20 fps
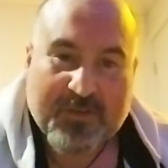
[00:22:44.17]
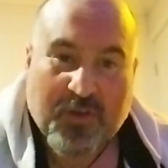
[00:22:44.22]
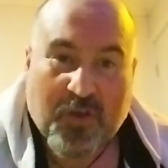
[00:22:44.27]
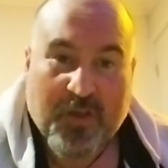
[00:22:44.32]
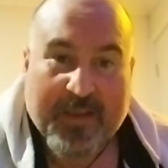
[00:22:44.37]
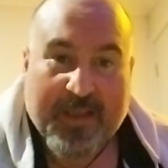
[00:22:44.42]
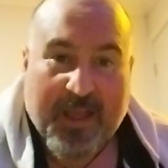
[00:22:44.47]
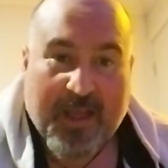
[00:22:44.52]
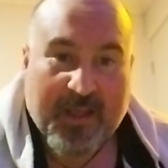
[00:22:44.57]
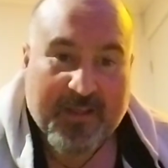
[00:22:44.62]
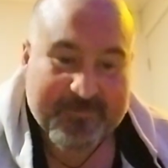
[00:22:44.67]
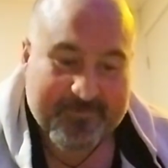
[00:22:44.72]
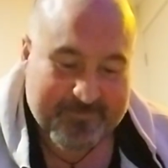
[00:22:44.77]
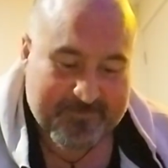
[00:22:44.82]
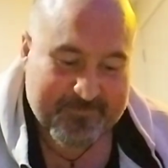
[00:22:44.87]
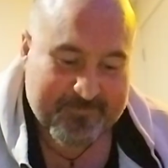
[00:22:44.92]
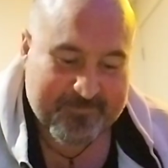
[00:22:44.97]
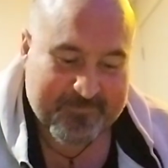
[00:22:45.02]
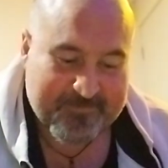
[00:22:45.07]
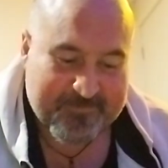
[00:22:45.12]
I can't.
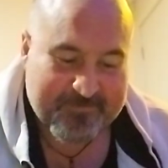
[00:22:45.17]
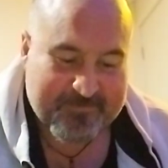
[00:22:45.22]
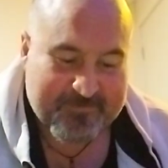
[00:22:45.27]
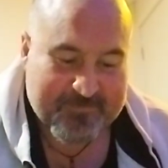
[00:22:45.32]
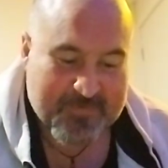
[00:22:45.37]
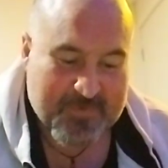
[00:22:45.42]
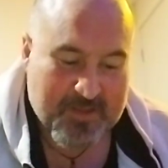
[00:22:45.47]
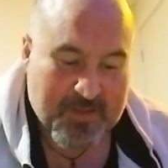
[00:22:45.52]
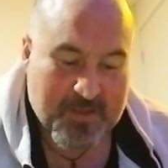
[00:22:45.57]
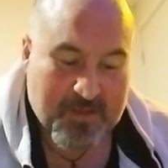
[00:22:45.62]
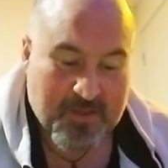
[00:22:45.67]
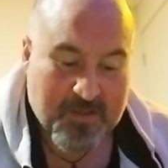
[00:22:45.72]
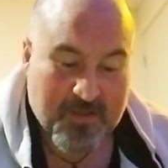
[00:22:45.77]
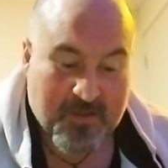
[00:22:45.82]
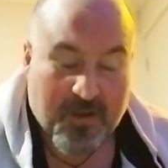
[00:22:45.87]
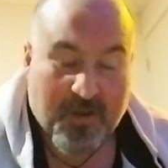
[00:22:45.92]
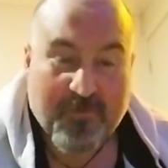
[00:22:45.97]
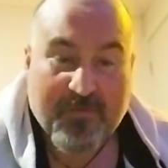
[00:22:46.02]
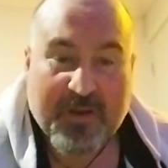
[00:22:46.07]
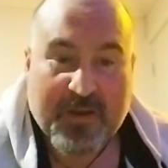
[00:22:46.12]

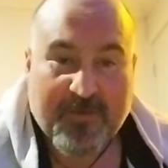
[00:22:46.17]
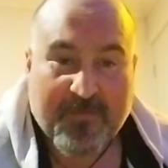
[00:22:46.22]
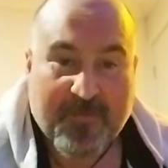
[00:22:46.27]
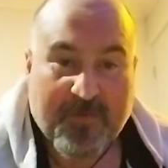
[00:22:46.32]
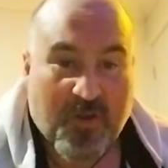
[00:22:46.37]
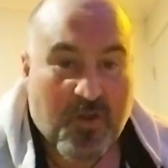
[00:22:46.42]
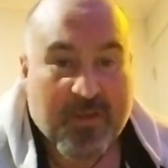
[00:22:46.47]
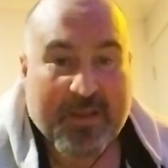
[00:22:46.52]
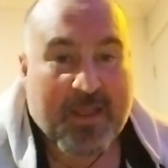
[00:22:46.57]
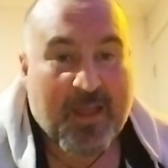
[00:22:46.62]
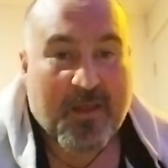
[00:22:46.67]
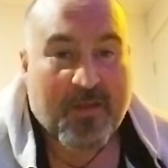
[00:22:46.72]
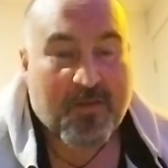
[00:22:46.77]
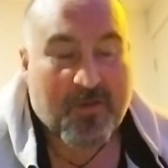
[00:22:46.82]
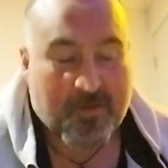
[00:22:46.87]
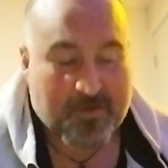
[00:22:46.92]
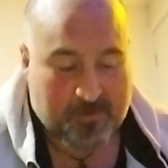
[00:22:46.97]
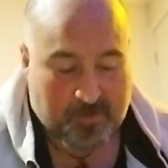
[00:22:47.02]
I can't.